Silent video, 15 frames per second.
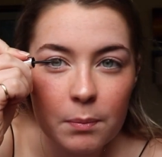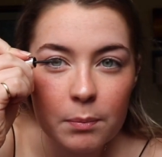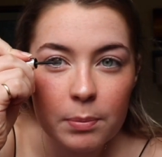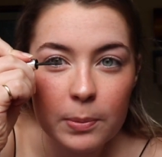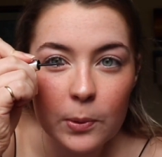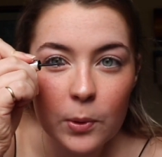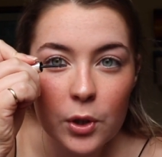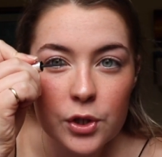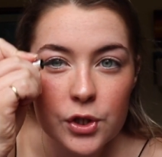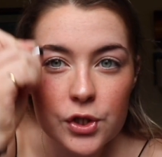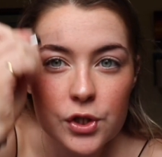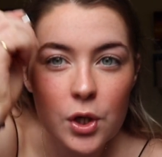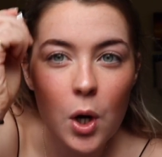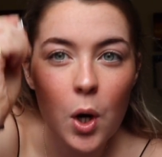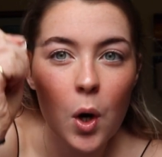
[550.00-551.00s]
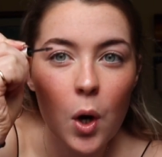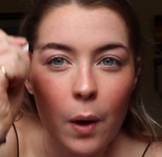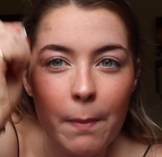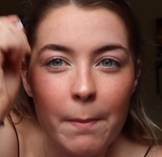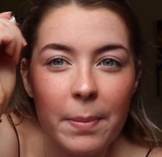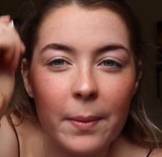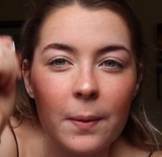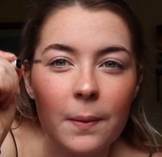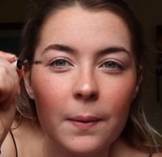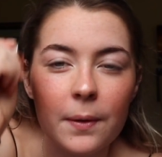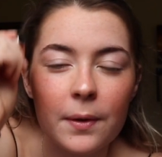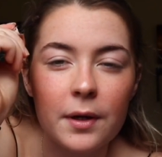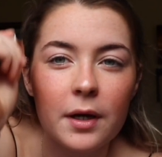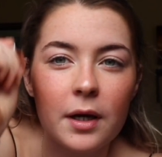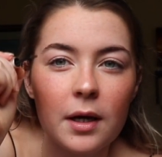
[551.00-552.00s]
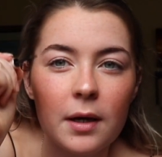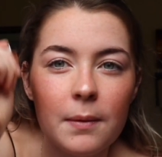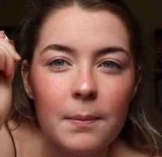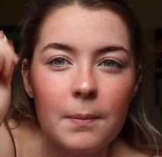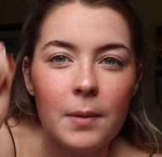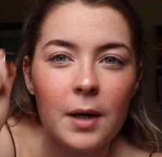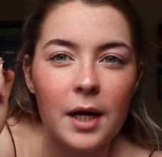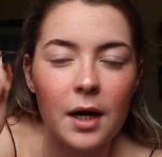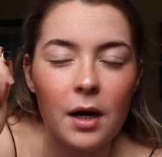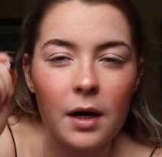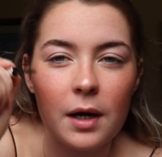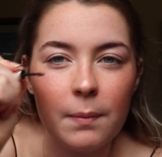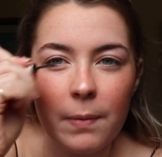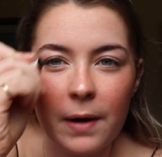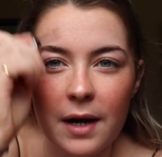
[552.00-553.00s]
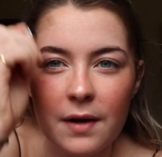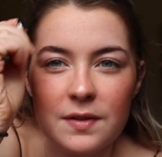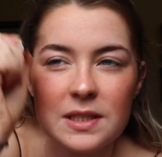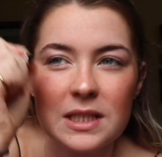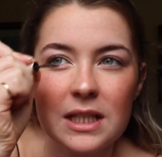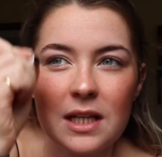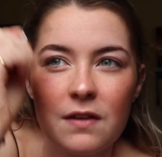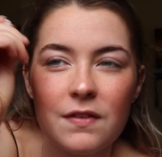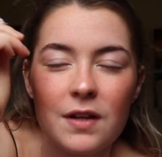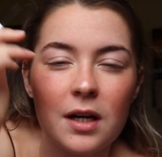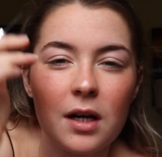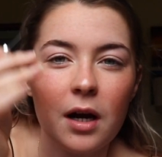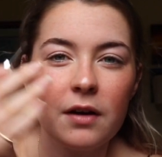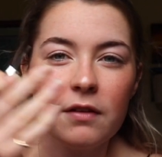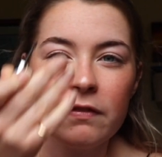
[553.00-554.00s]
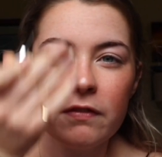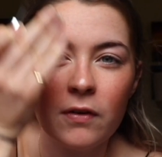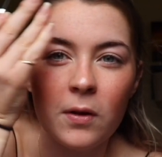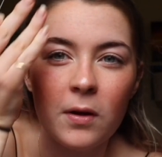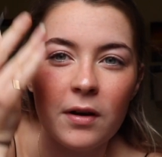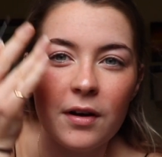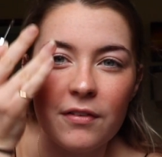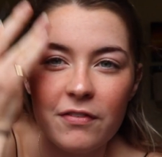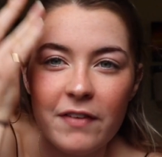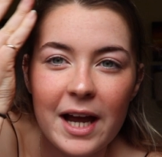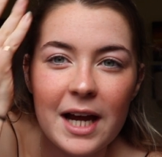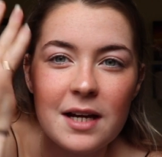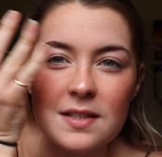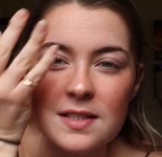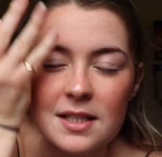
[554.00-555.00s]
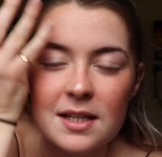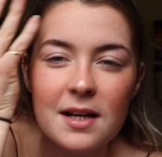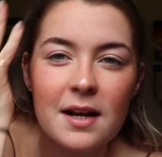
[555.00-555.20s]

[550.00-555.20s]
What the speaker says: brush up my eyebrows to give that kind of fuller effect